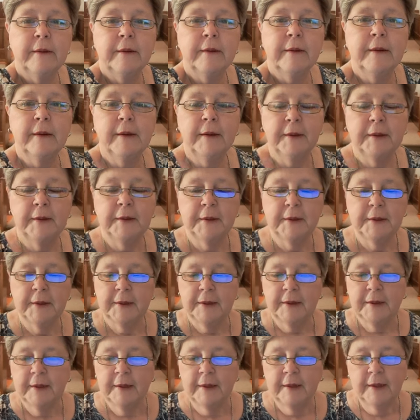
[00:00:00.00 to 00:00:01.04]

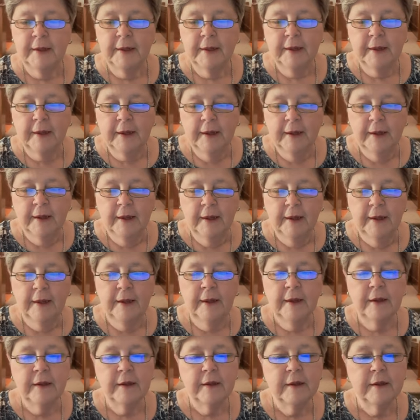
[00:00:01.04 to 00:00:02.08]

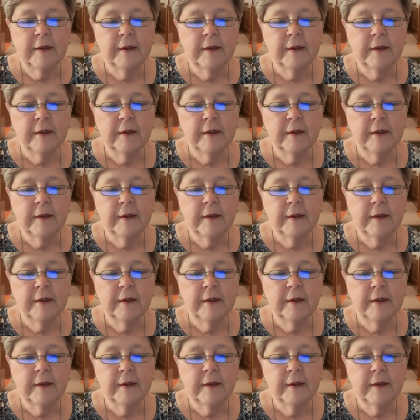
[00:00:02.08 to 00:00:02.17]
Nothing is said.